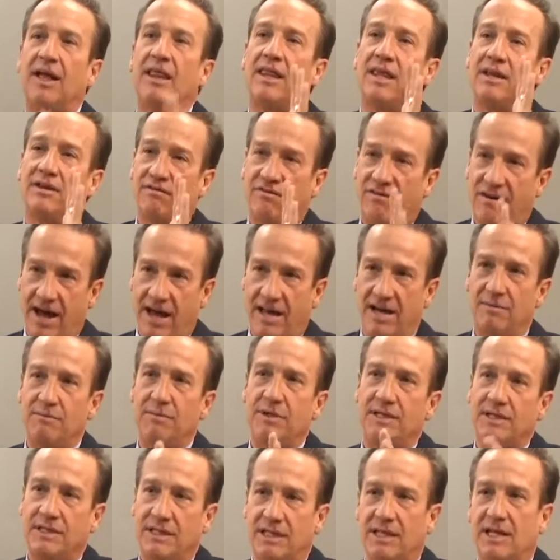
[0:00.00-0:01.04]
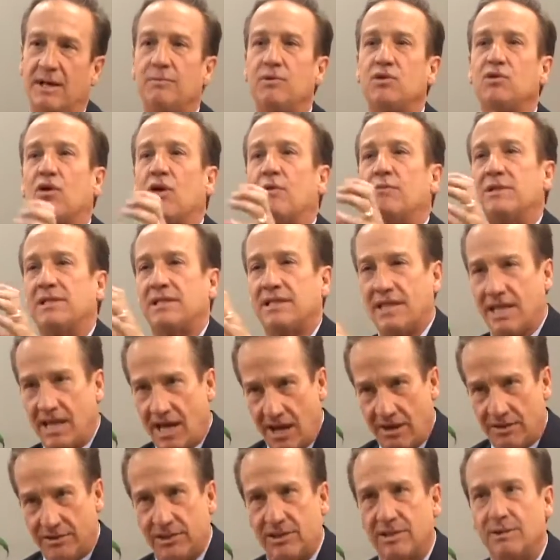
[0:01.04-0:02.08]
Then vitamin D absorbs
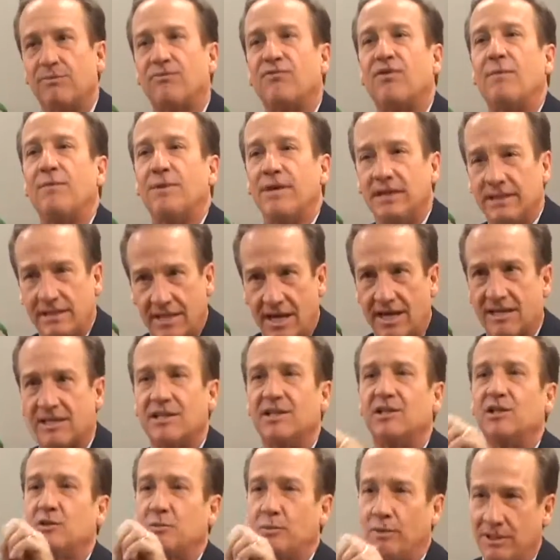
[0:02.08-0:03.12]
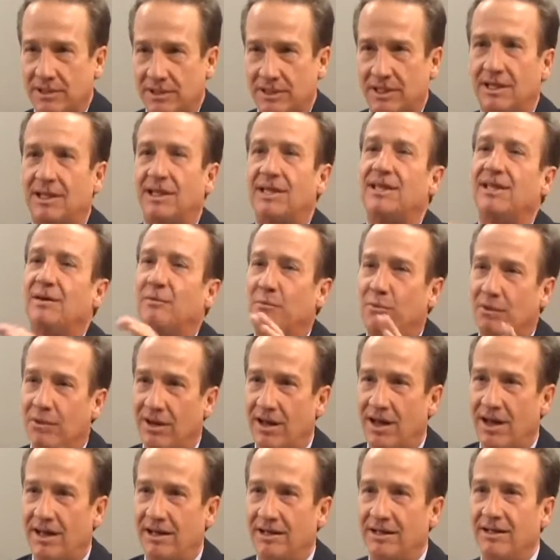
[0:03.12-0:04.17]
calcium from the intestines, puts it in the
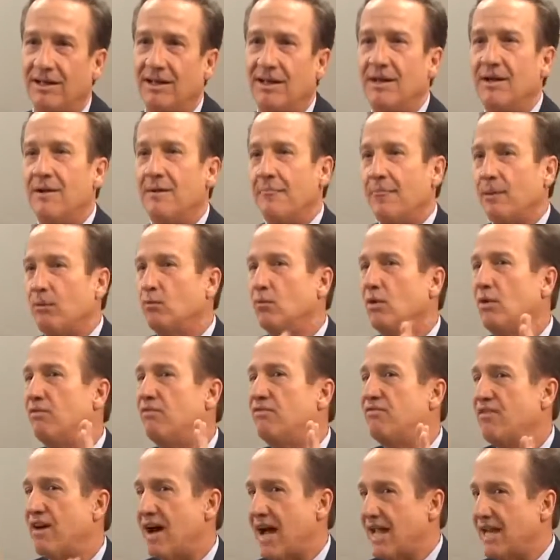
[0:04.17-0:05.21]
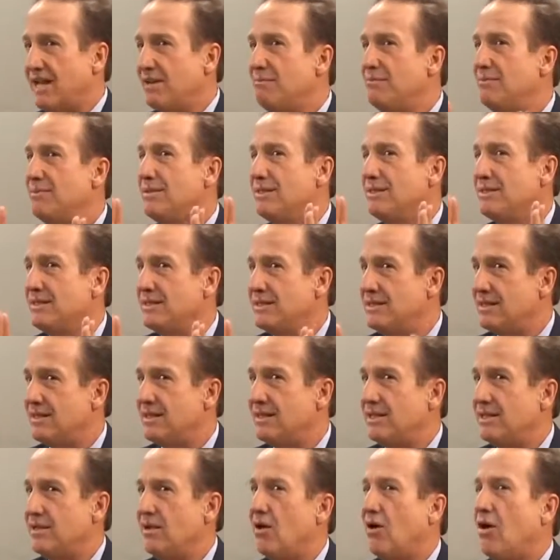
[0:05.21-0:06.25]
blood. Well, vitamin
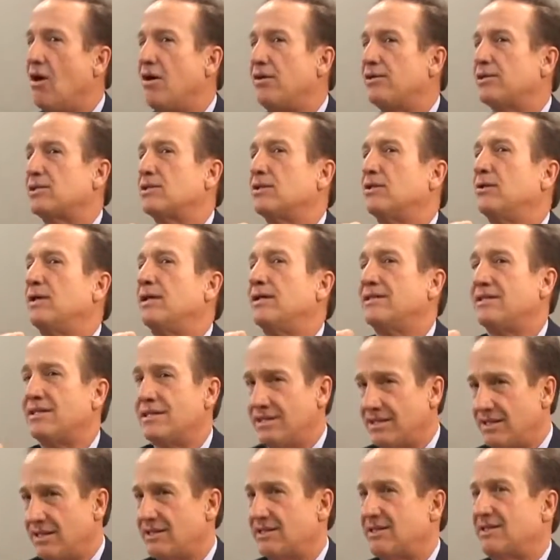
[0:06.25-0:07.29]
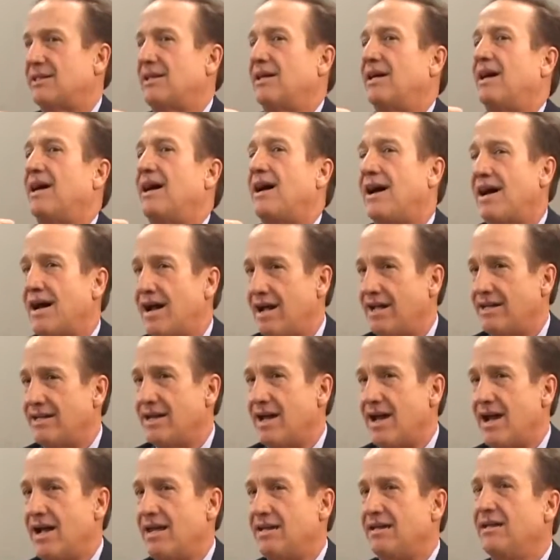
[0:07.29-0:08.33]
D also assists
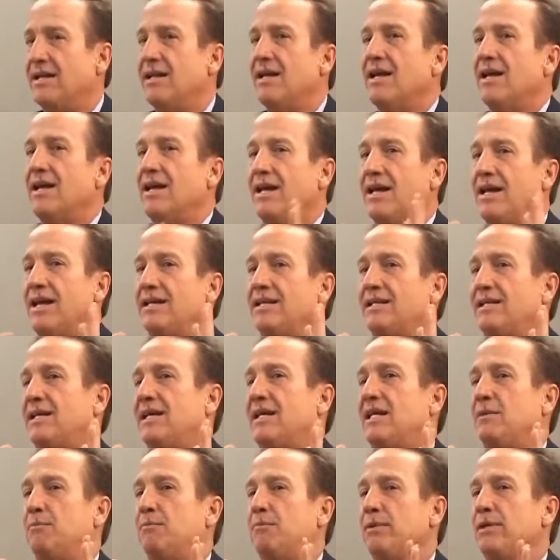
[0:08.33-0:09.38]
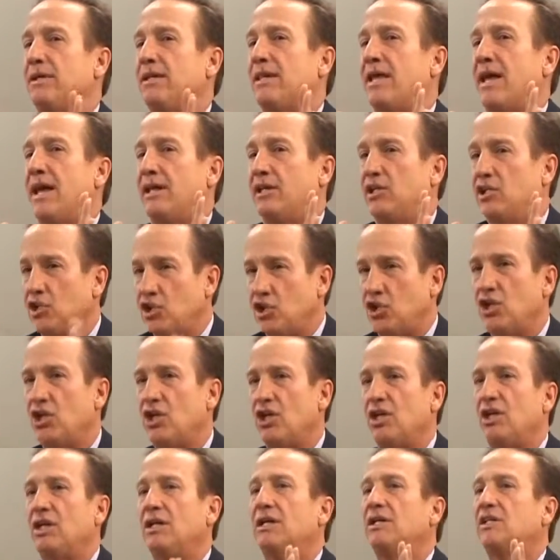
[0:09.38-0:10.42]
iodine in keeping that
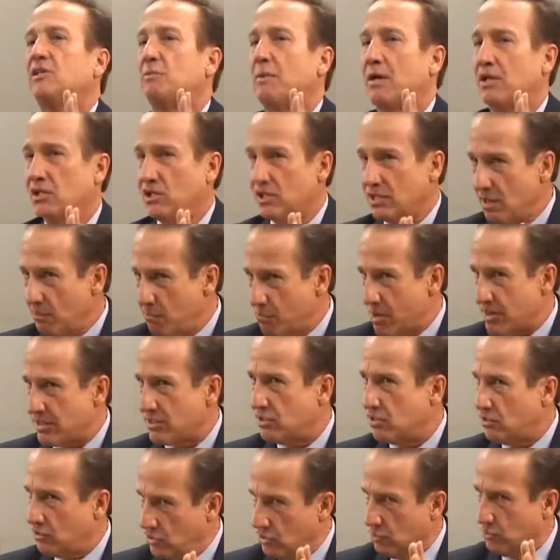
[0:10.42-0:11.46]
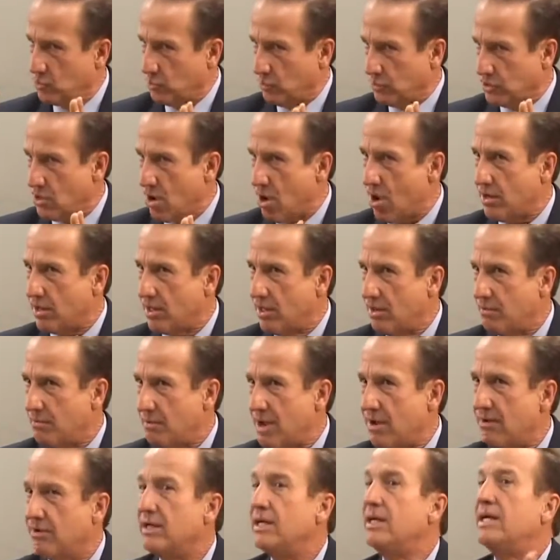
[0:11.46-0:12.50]
gene, especially in breast tissue, which we're talking
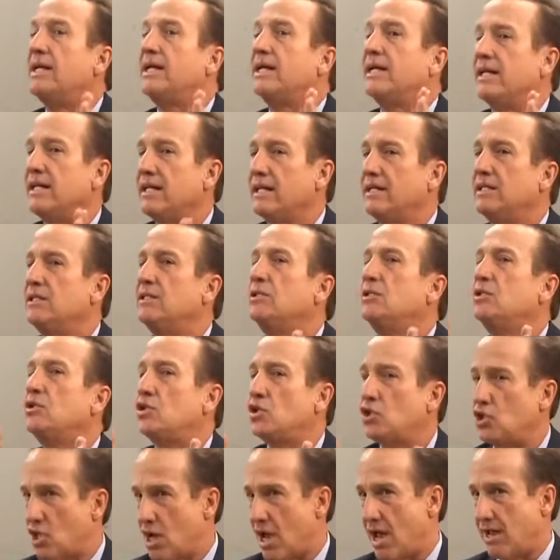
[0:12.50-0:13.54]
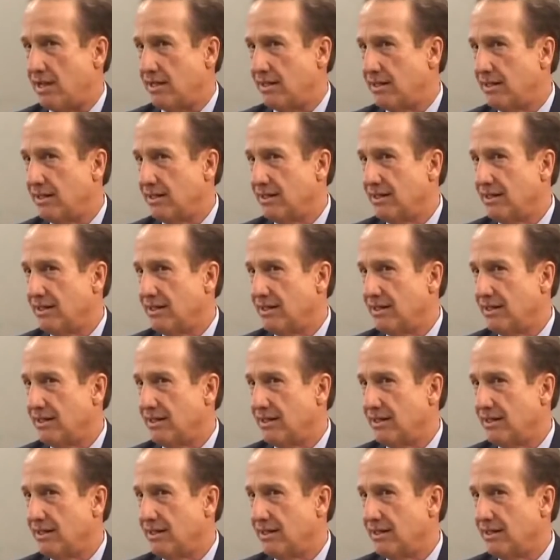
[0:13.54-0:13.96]
about, in check.